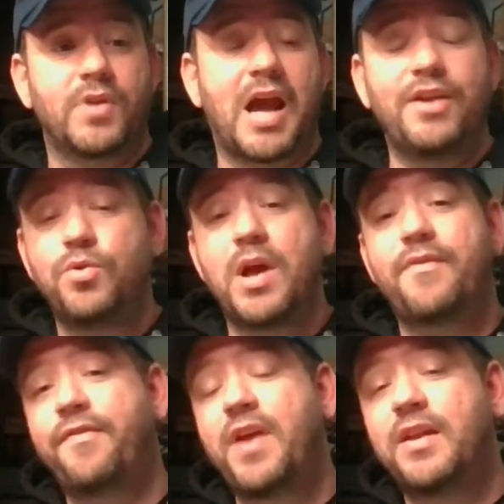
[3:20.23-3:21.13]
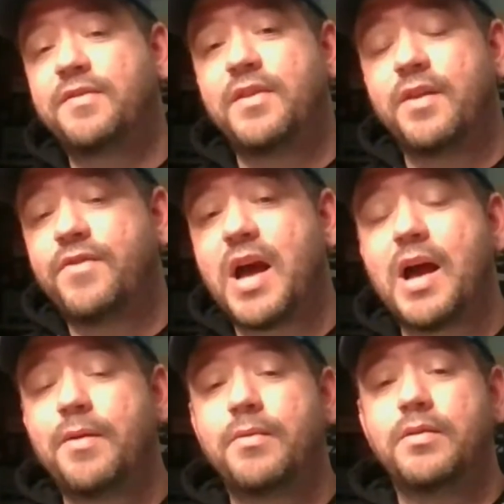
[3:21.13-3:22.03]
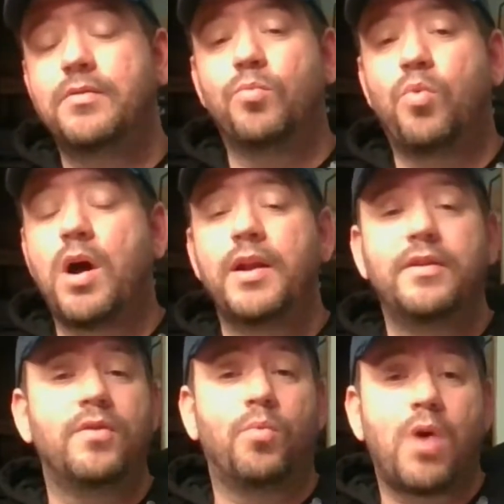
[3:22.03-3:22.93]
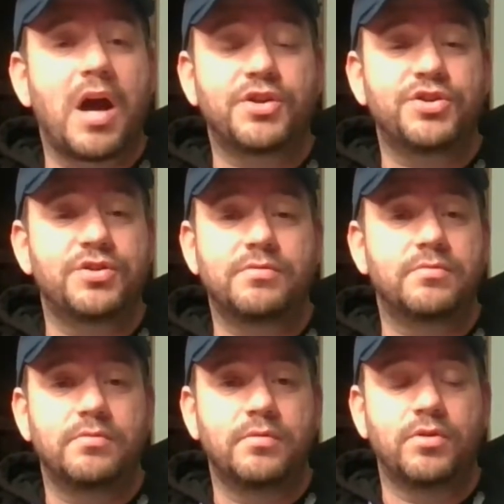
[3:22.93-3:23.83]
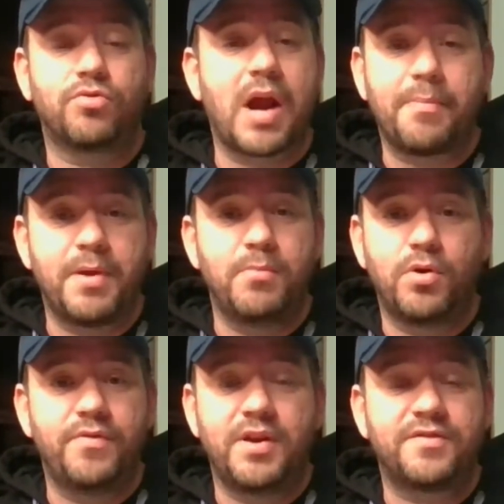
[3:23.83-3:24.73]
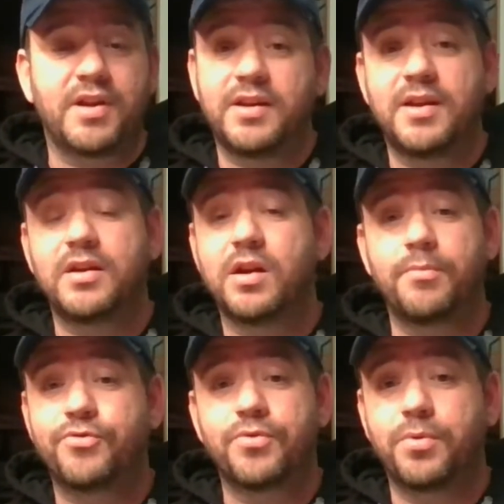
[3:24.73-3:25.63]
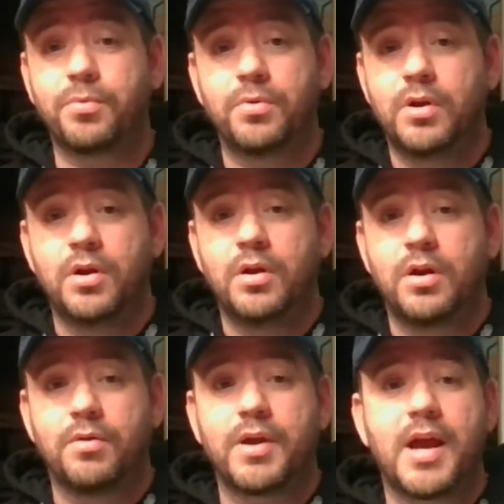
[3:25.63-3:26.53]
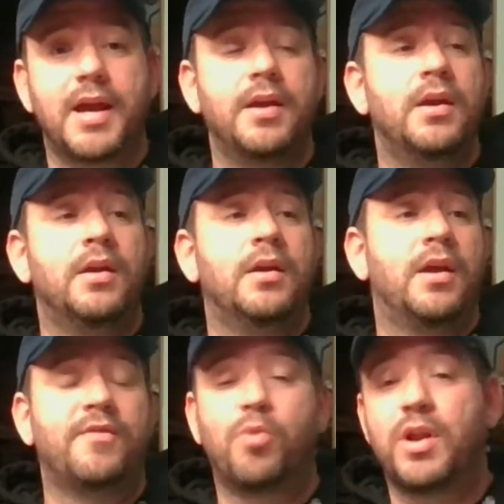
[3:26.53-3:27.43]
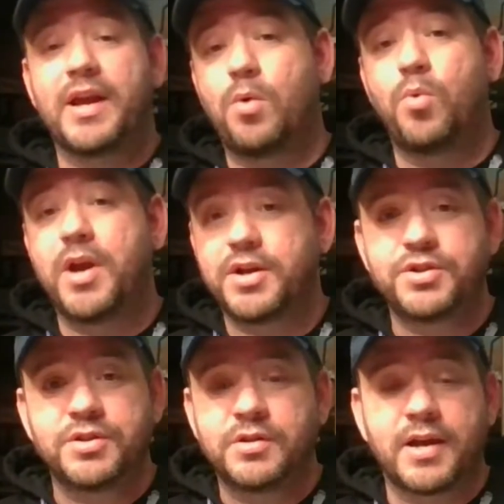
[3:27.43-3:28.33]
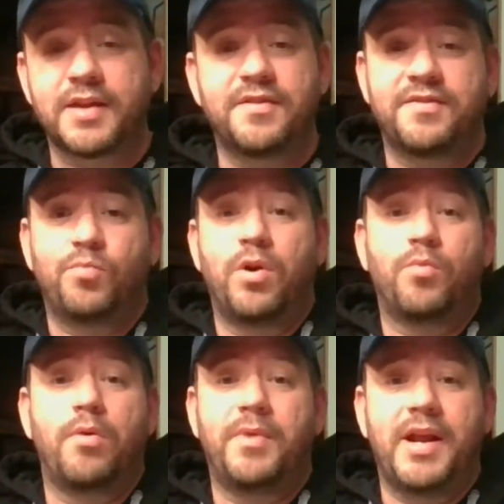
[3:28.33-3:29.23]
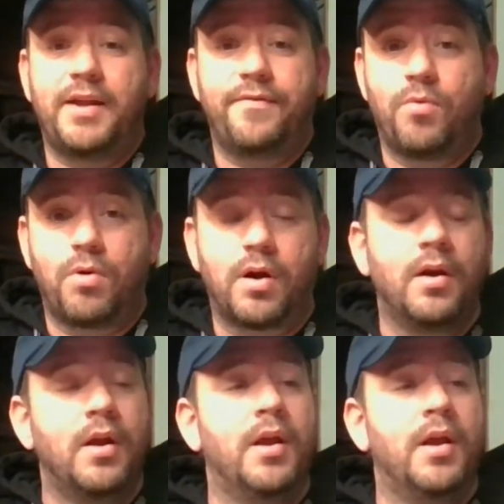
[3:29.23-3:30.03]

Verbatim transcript: I do have a fantasy of not wanting to watch crappy movies and it didn't come true. Okay? It's more like a wish. I guess this is Wonder Woman 84.